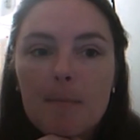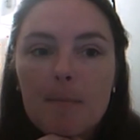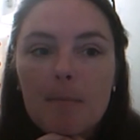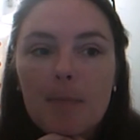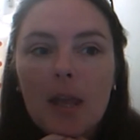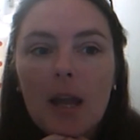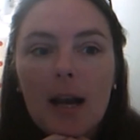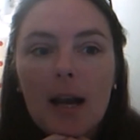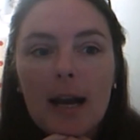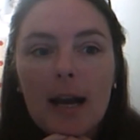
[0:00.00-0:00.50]

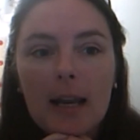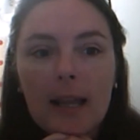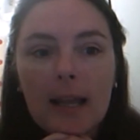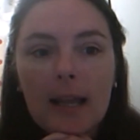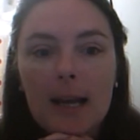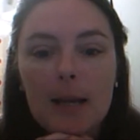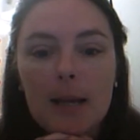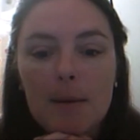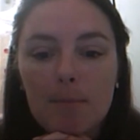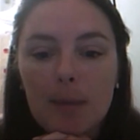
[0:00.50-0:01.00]
and
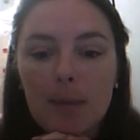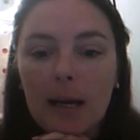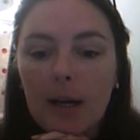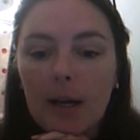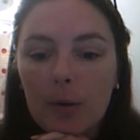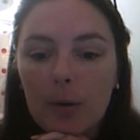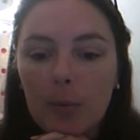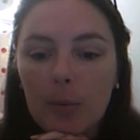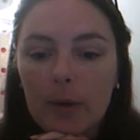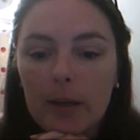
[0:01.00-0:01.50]
came back
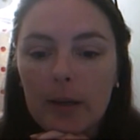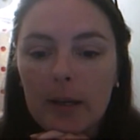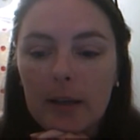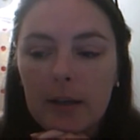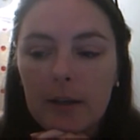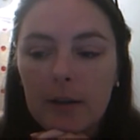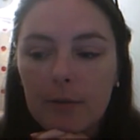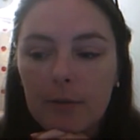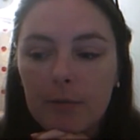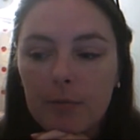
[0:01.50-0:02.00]

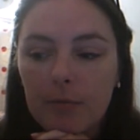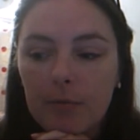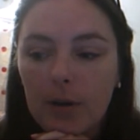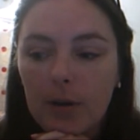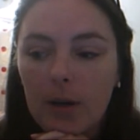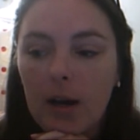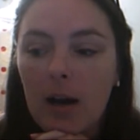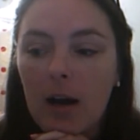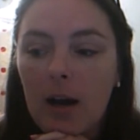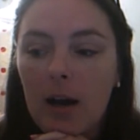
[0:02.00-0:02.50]
with
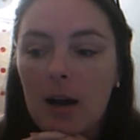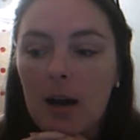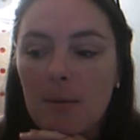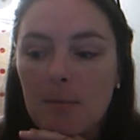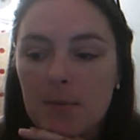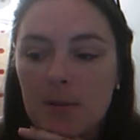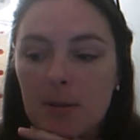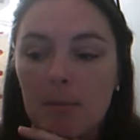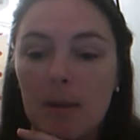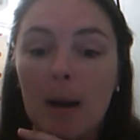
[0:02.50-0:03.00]

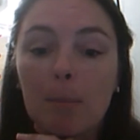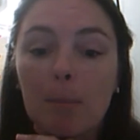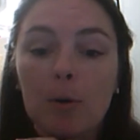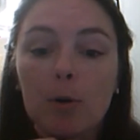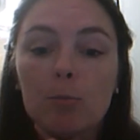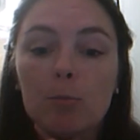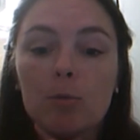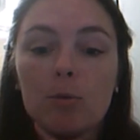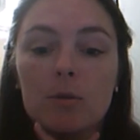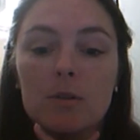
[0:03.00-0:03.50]
some
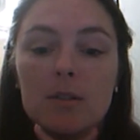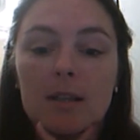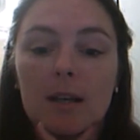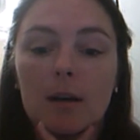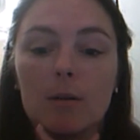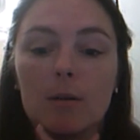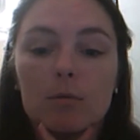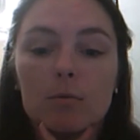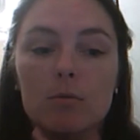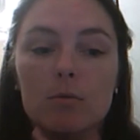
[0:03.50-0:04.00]
abnormal
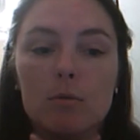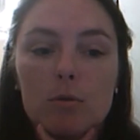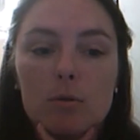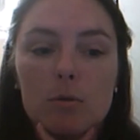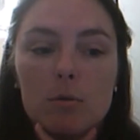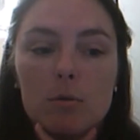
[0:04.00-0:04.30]
cells,